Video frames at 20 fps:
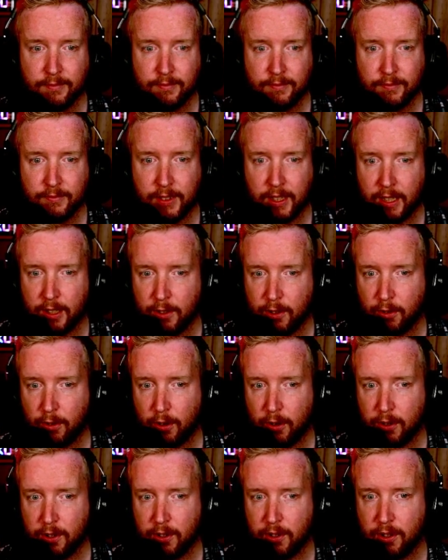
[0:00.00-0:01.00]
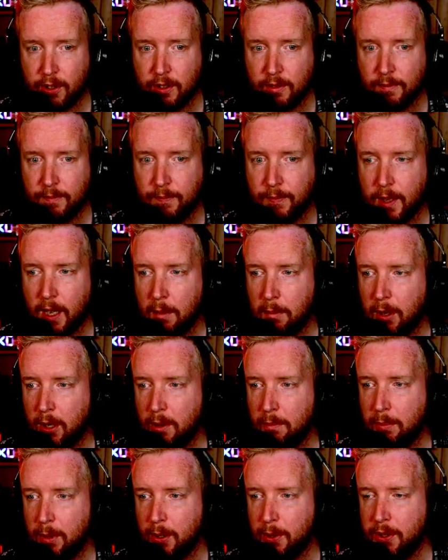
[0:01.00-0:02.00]
fingers crossed. Am I on
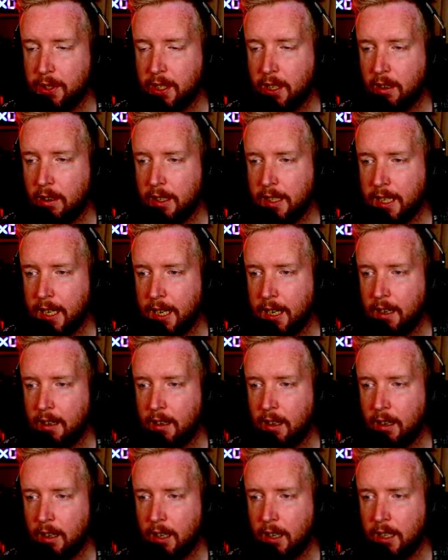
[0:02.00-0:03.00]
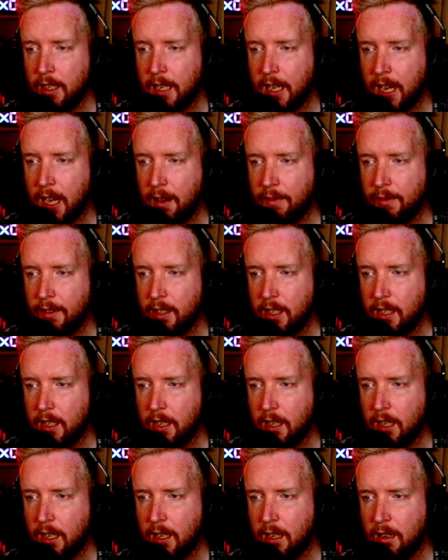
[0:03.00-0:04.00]
Bluesky yet? I haven't.
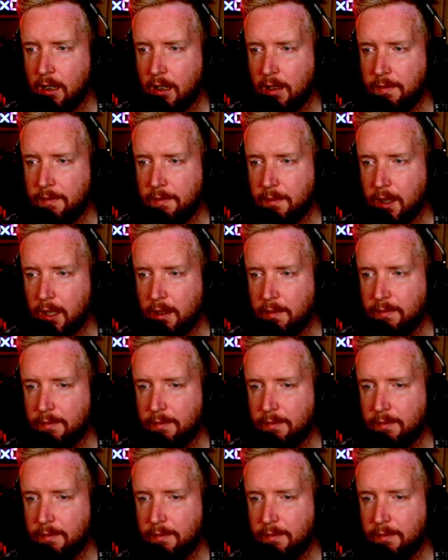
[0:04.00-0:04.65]
Uh, i i